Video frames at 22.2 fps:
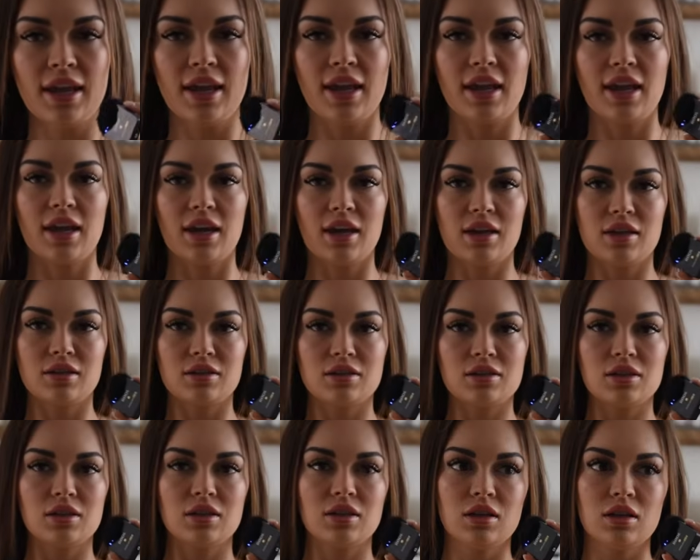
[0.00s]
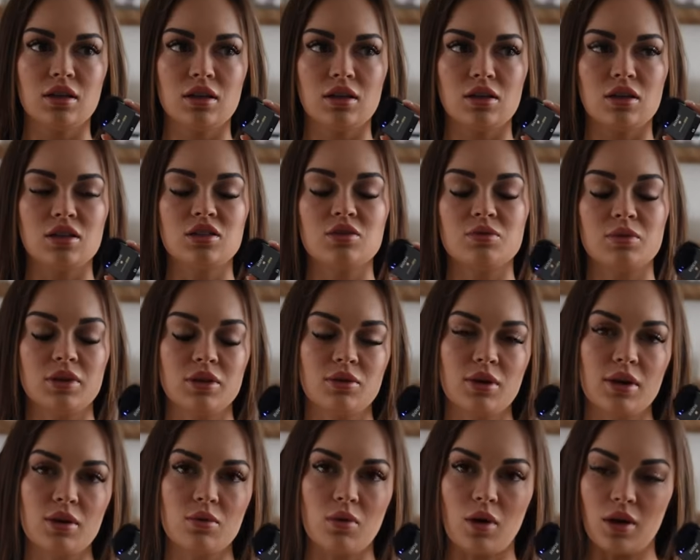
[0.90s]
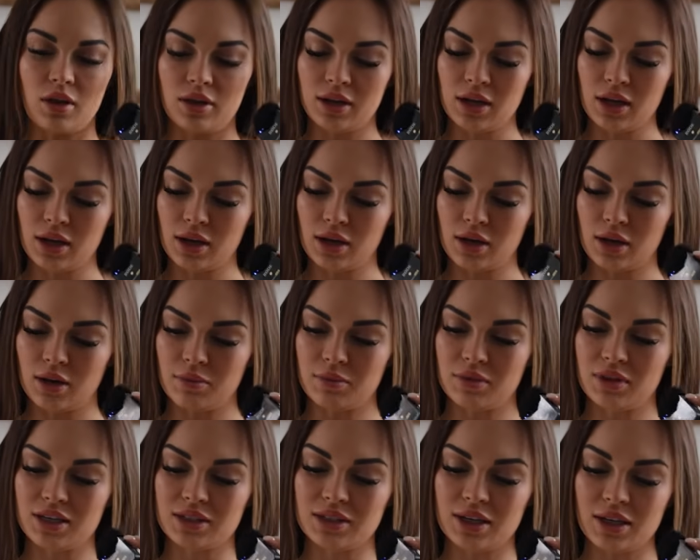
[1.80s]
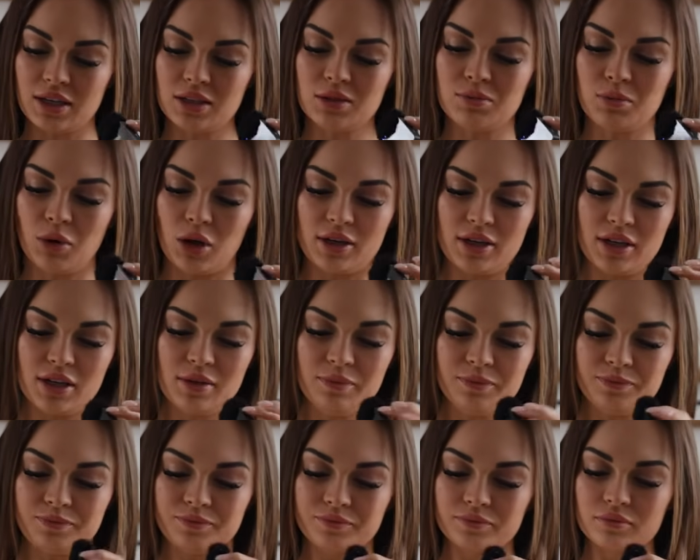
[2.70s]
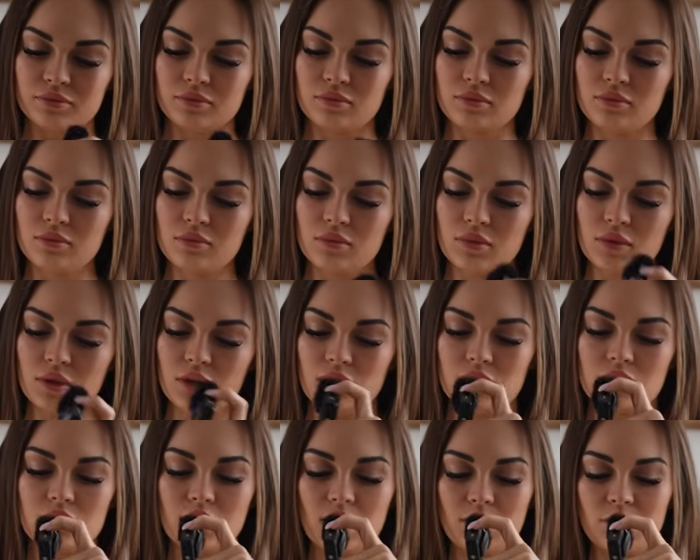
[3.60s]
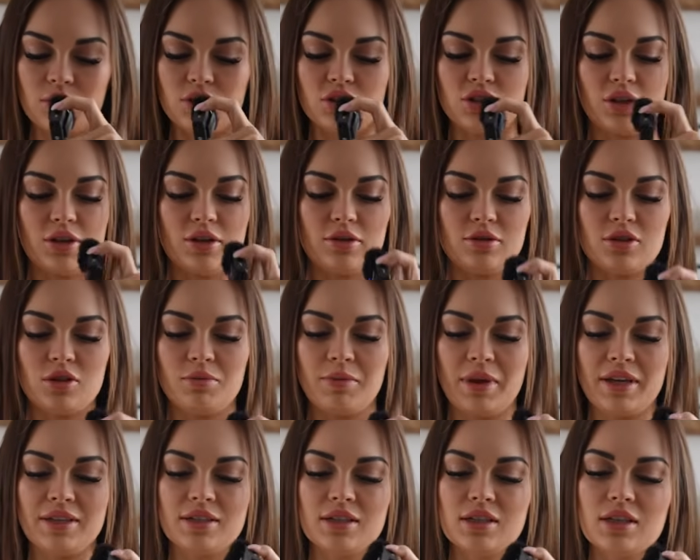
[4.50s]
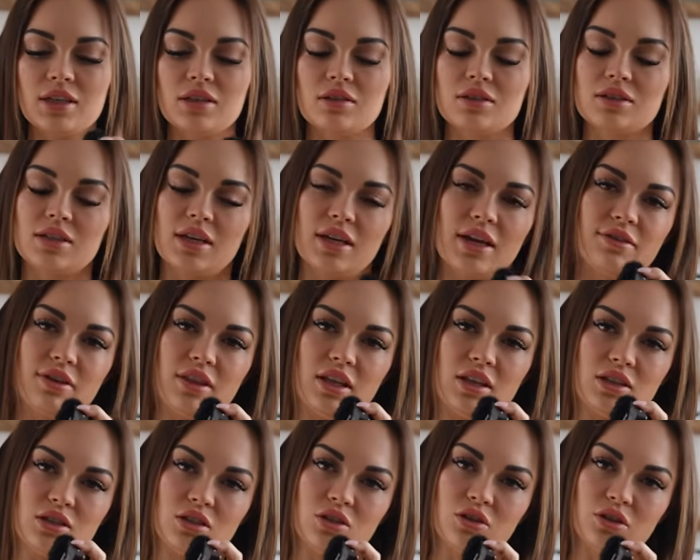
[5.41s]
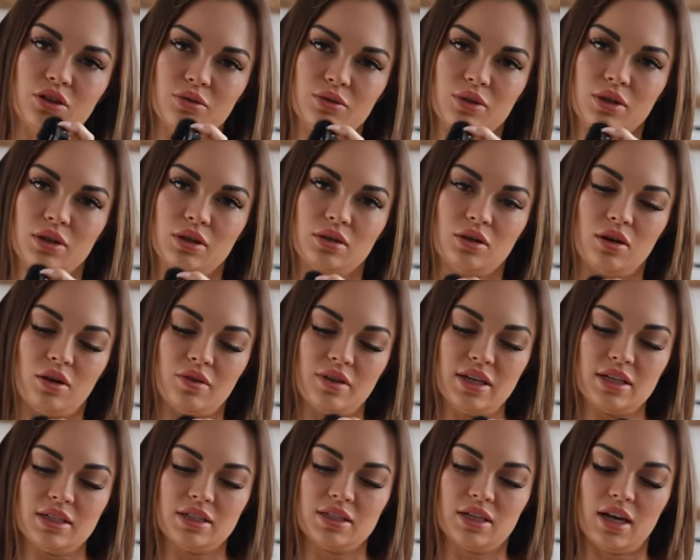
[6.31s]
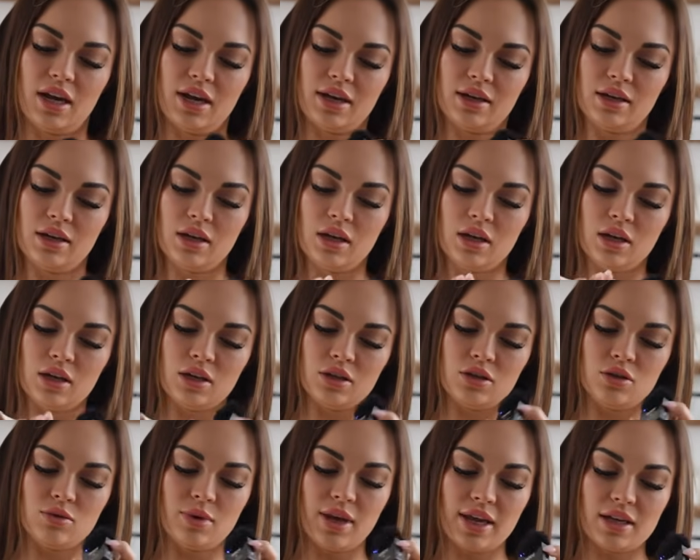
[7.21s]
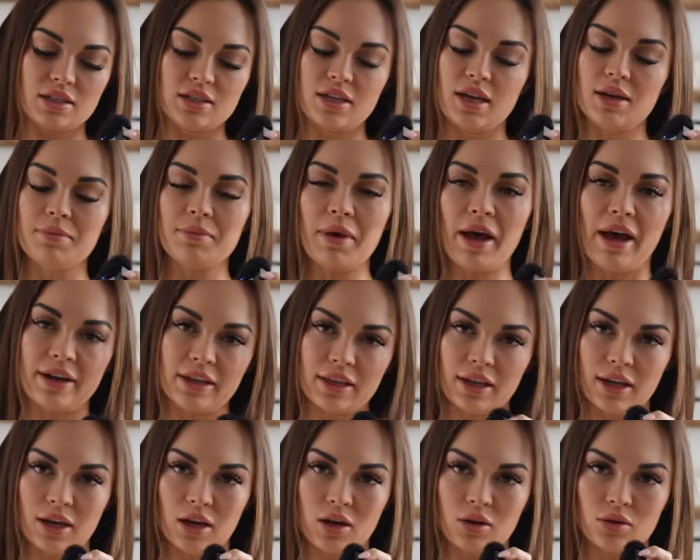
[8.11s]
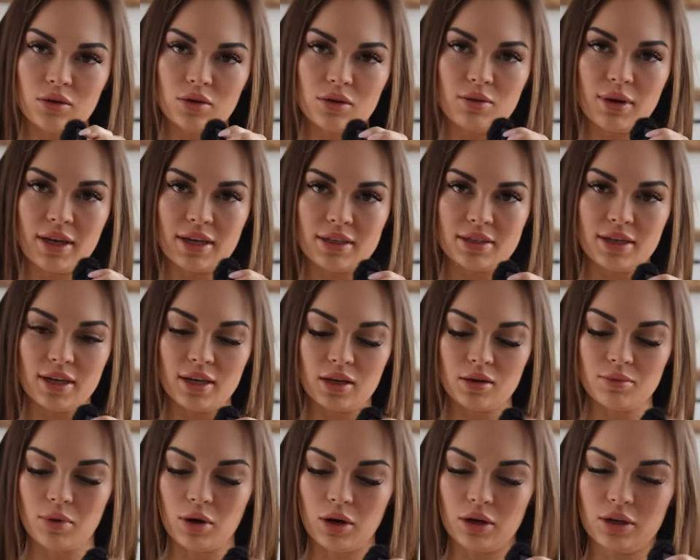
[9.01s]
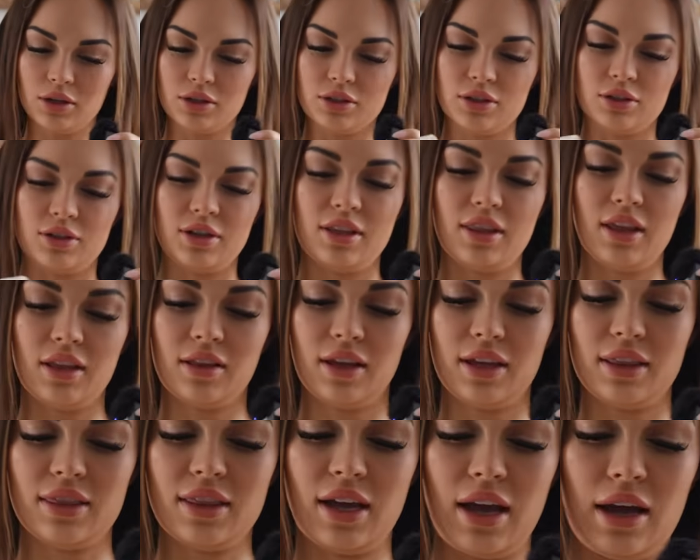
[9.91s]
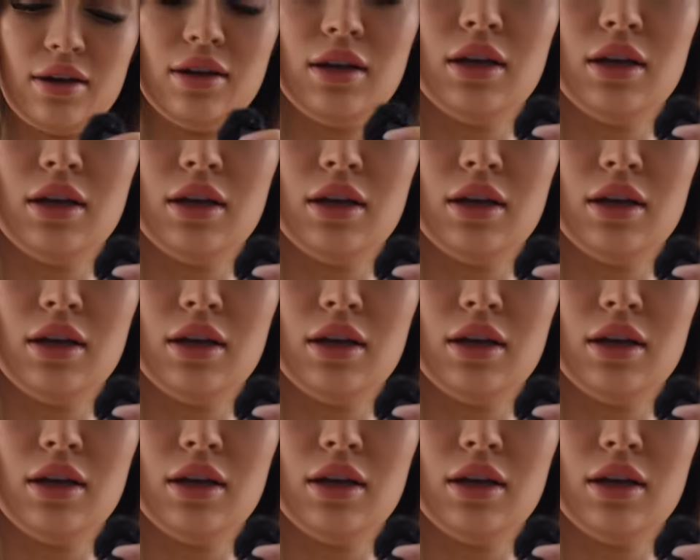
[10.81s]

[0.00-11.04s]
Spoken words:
and it's really great quality. This is bonded. So I will show you. So basically it looks like everything's glued on the inside. You can't take padding out. You can't take it apart or anything like that.